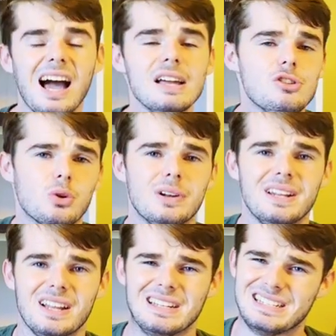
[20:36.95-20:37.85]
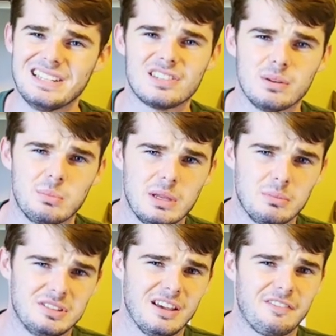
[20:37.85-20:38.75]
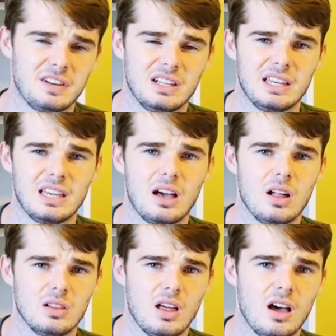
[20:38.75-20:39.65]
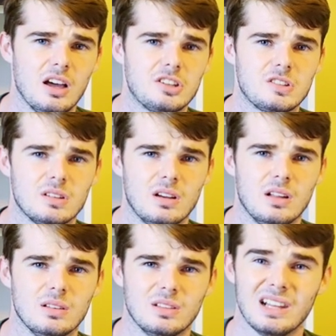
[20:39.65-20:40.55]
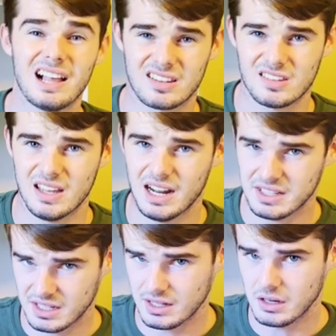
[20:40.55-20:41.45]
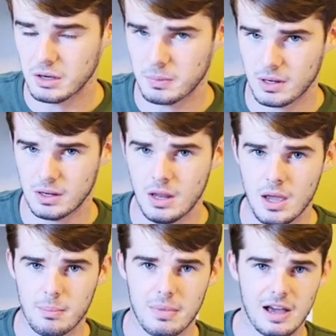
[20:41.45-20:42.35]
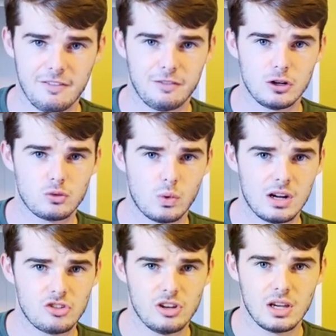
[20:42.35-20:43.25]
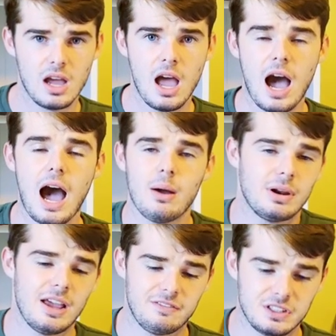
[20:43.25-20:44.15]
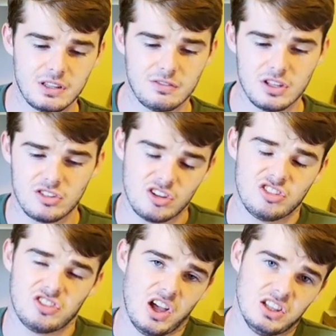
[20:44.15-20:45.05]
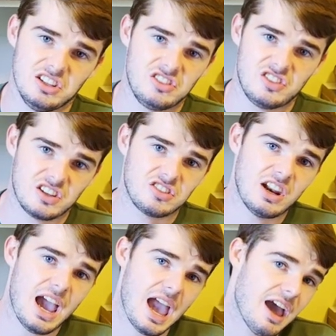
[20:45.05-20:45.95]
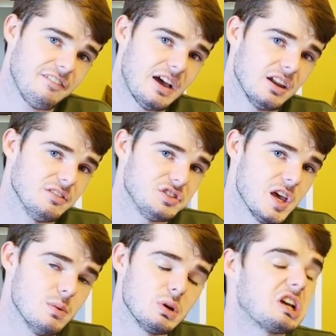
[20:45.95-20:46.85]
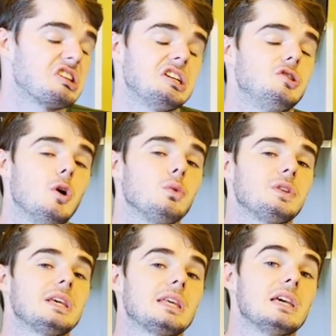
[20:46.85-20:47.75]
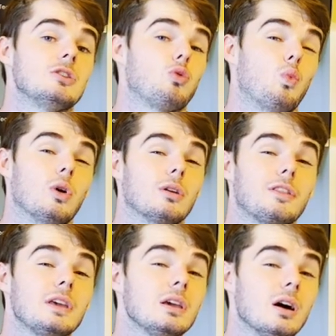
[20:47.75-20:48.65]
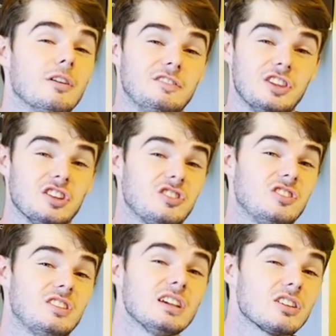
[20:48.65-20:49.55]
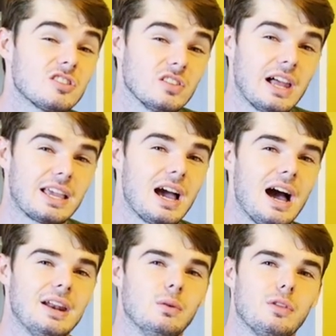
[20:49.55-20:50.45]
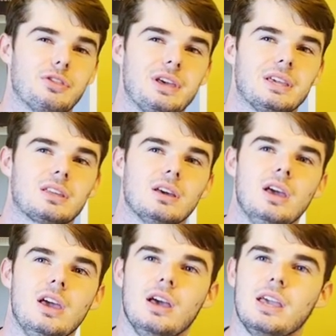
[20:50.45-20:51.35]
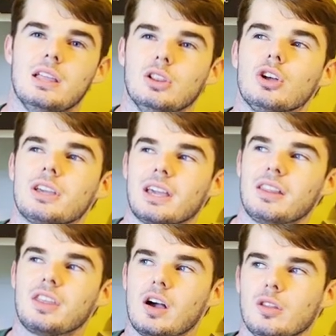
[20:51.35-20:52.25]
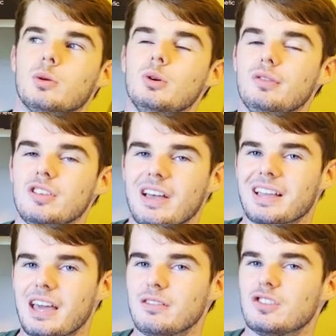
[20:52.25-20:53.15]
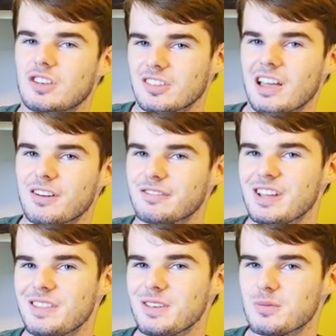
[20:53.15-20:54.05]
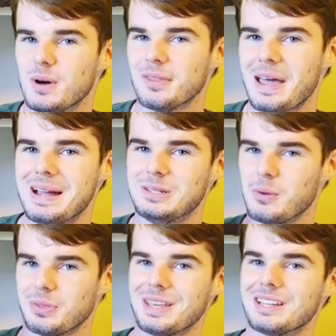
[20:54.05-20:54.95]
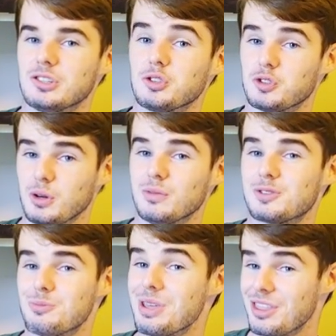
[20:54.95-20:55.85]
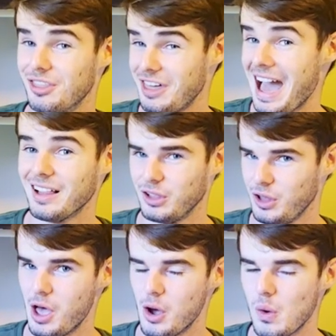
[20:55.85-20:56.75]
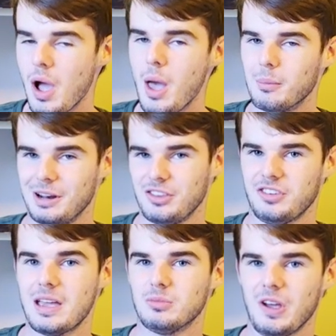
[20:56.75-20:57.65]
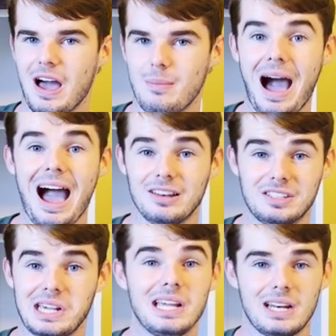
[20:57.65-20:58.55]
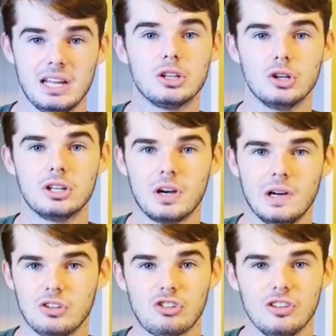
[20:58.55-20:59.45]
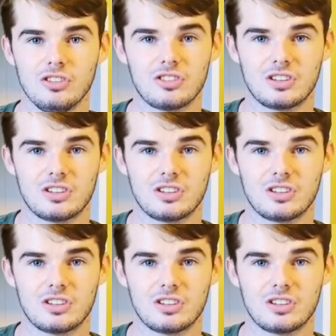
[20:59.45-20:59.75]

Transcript: I enjoyed it a decent bit, but definitely a lot uh, less than I did upon my first watching. I would have to give this a solid 6.5 out of 10 because I don't think it's worthy of the 6. Like, I don't think in looking at the other movies I gave 6 out of 10 this month, I don't think it deserves to be that low, but at the same time, I can't in good conscience